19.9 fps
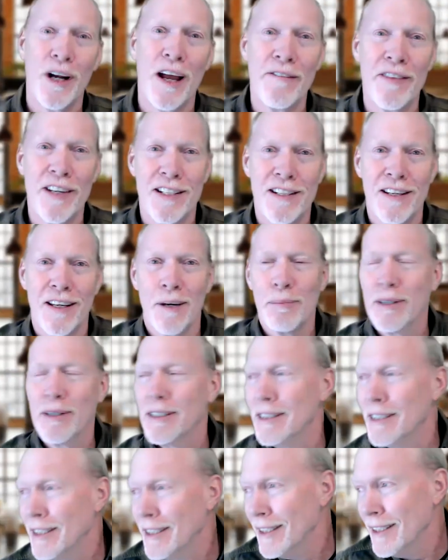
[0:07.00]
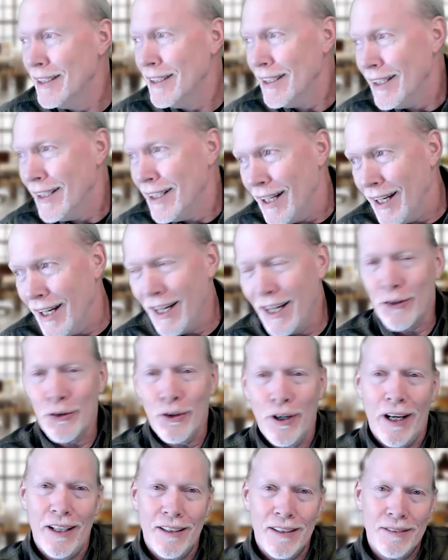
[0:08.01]
Revit tip. All
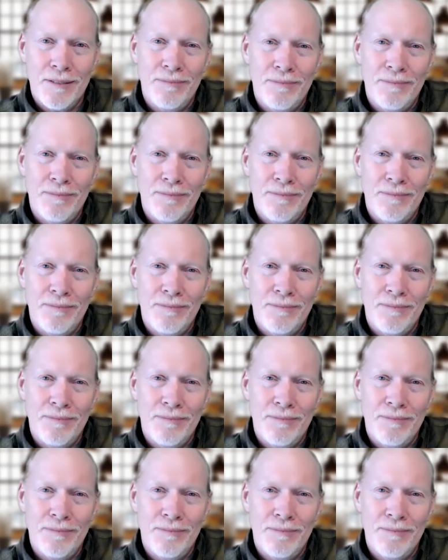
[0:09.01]
right.